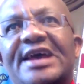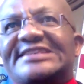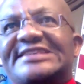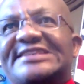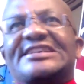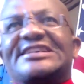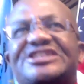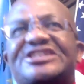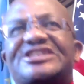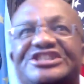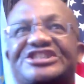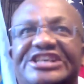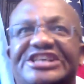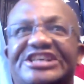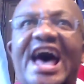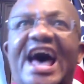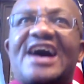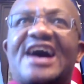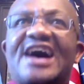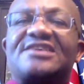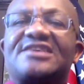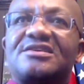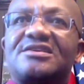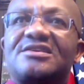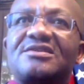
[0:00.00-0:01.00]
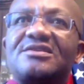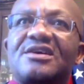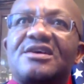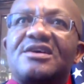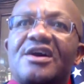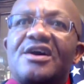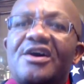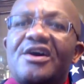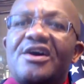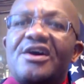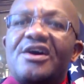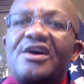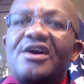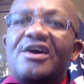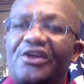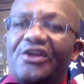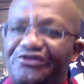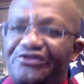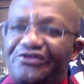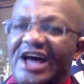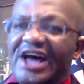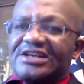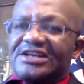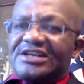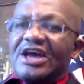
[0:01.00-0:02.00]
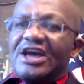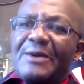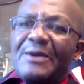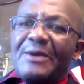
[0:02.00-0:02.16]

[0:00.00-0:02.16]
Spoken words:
It is sad that